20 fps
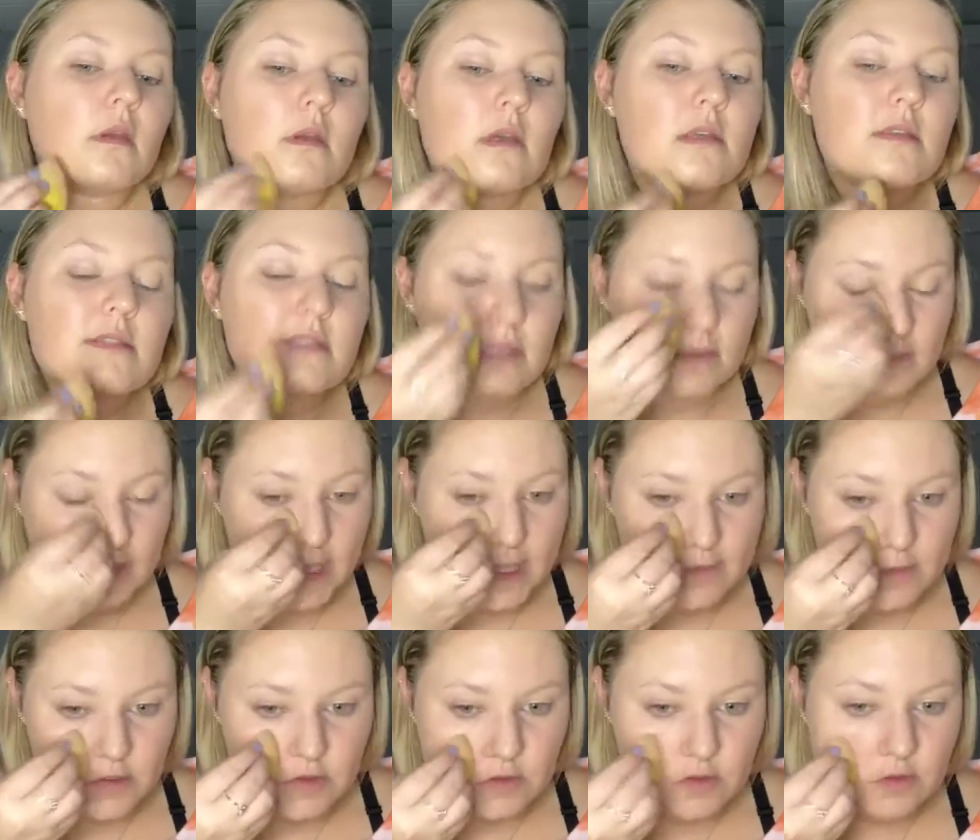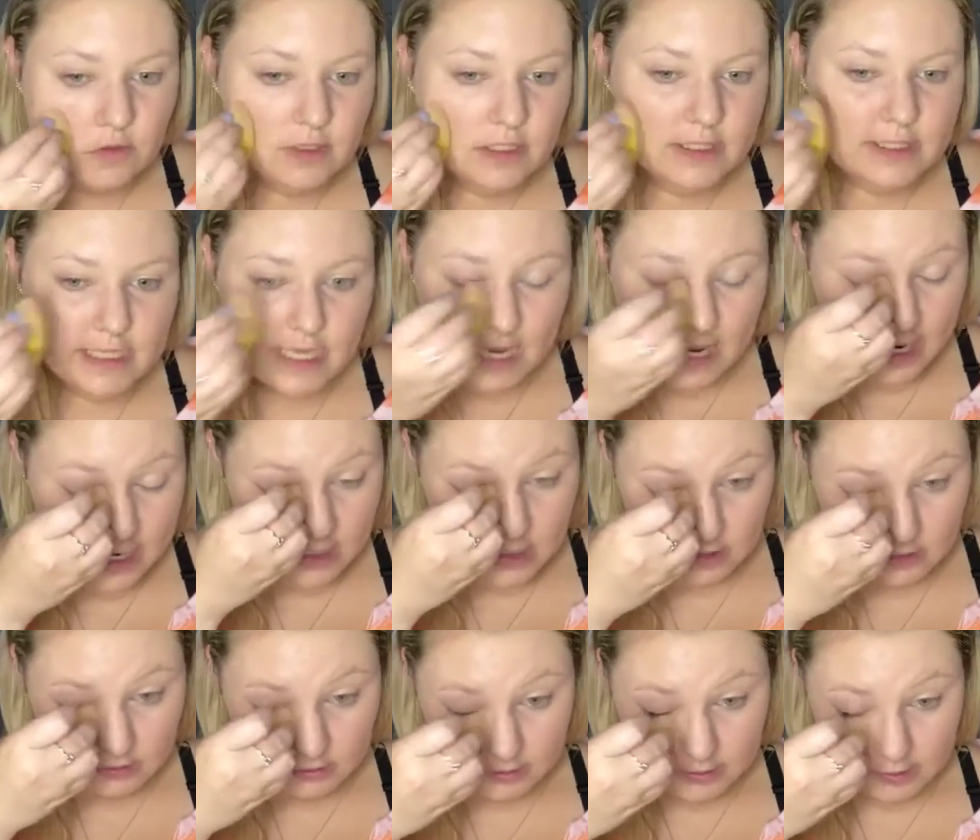sometimes you do need to add a
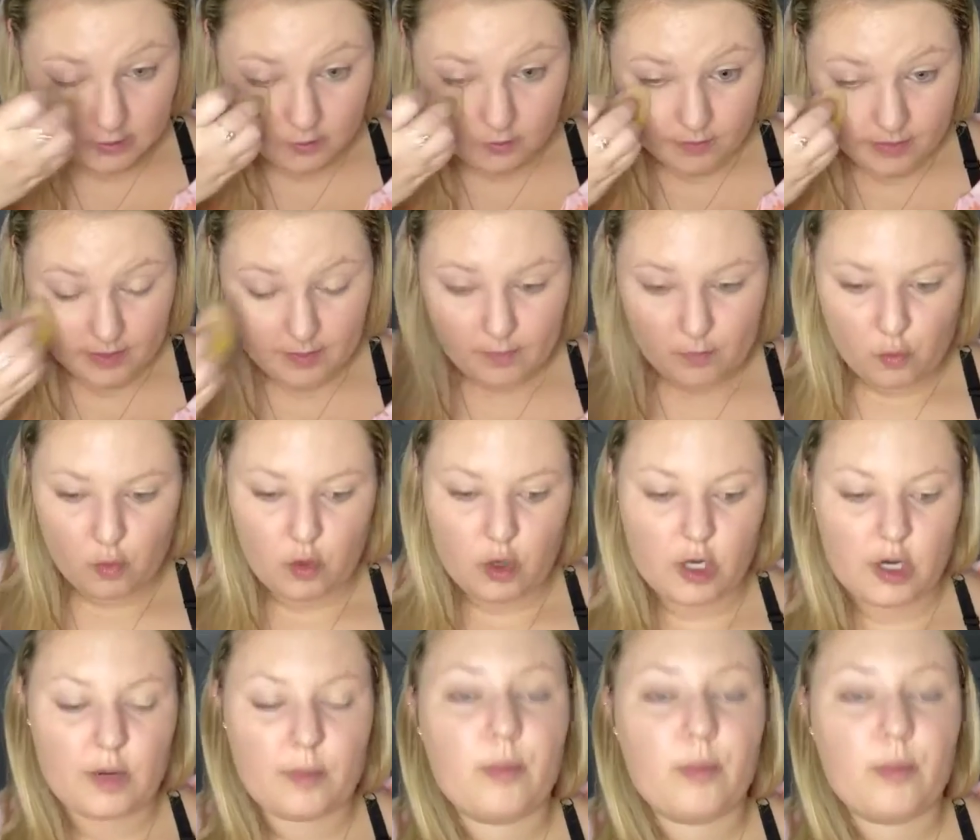little bit more